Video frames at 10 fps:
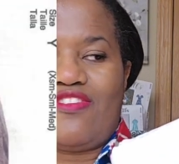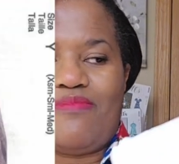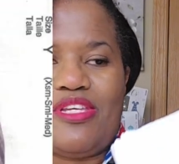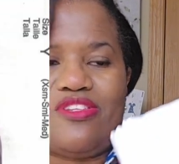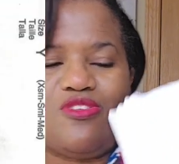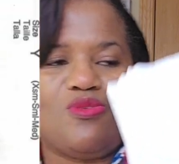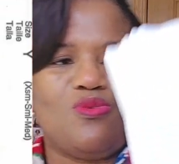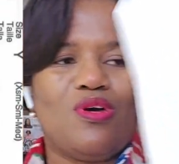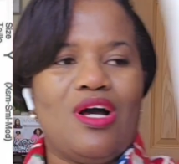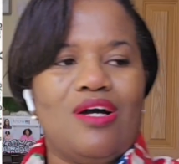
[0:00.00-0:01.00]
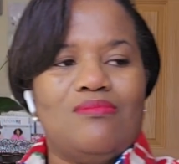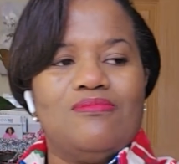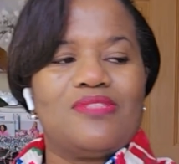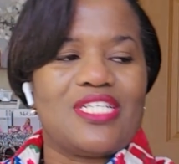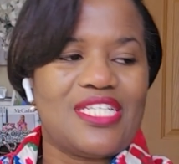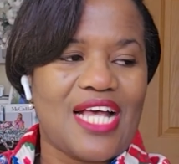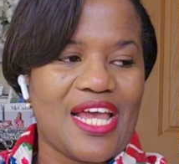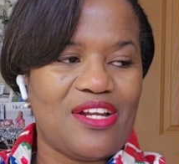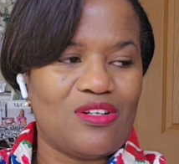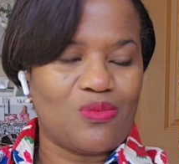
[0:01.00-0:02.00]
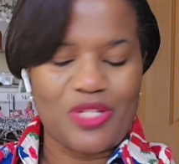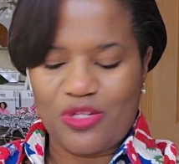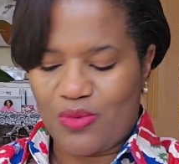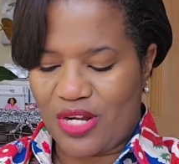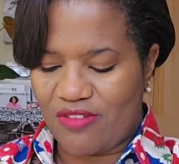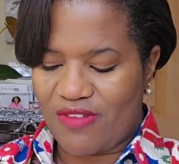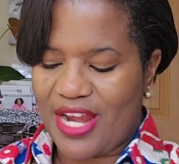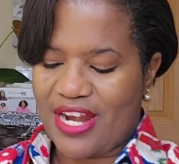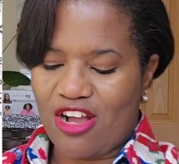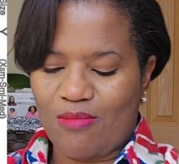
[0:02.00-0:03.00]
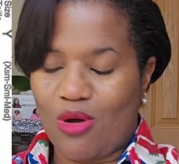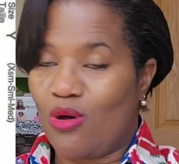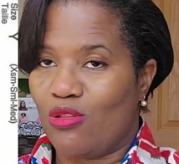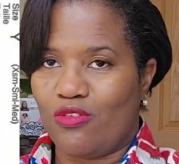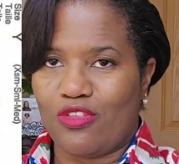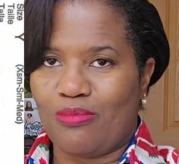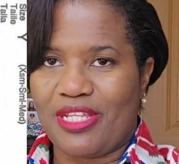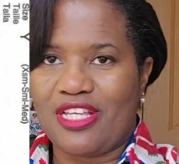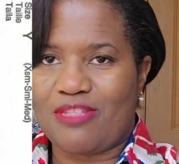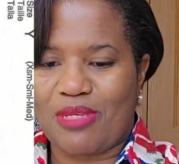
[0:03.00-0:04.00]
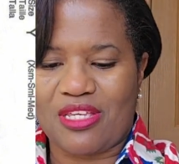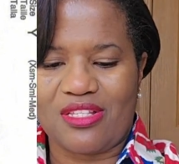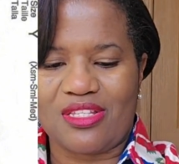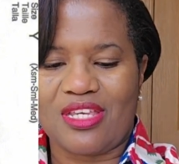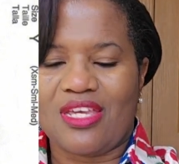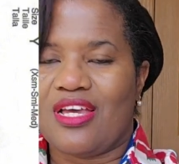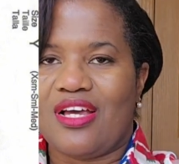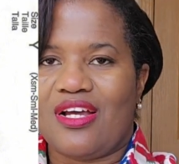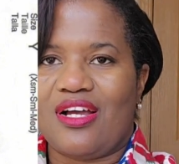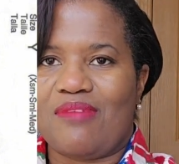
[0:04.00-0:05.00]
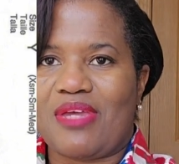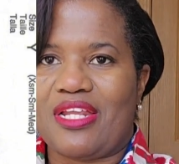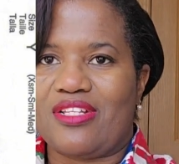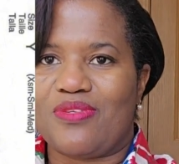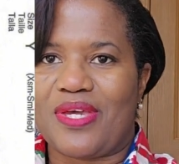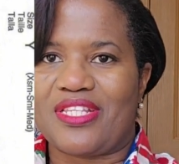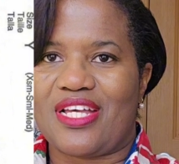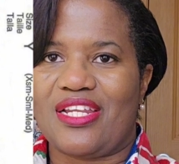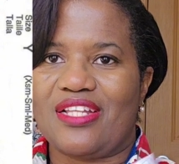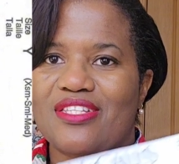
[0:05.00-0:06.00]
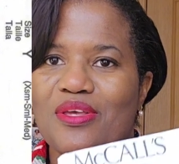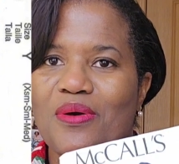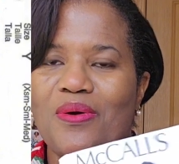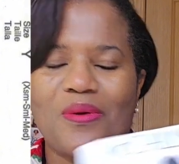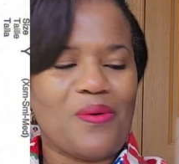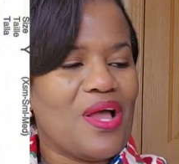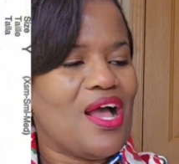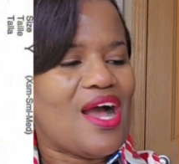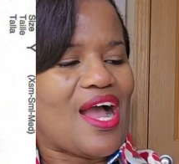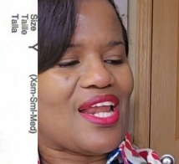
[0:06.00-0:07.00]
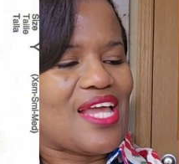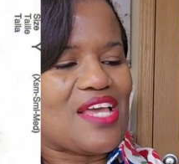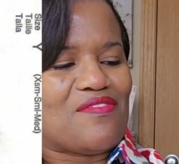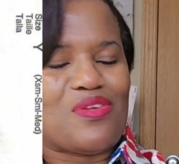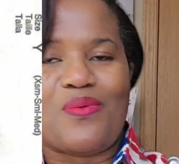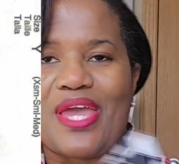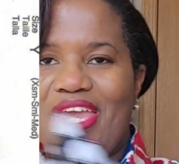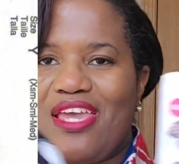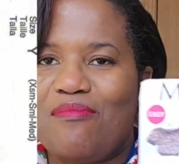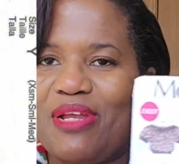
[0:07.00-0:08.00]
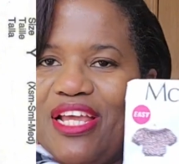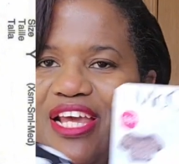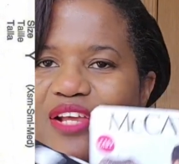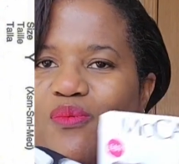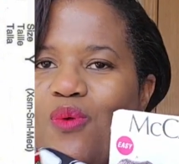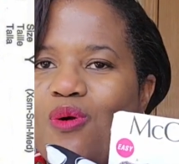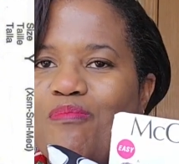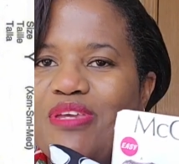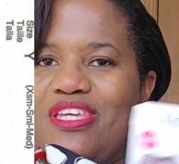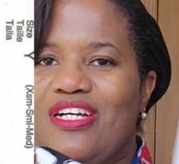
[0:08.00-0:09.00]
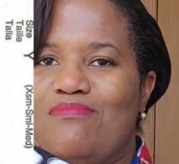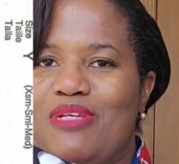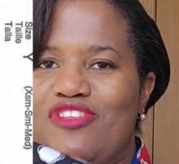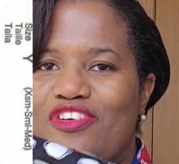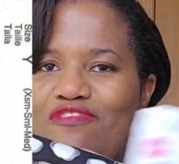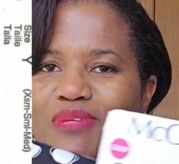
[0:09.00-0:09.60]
me to decide on which one. And right now I'm all over the place because I'm getting too excited. So I like view A, but again, it won't be a midriff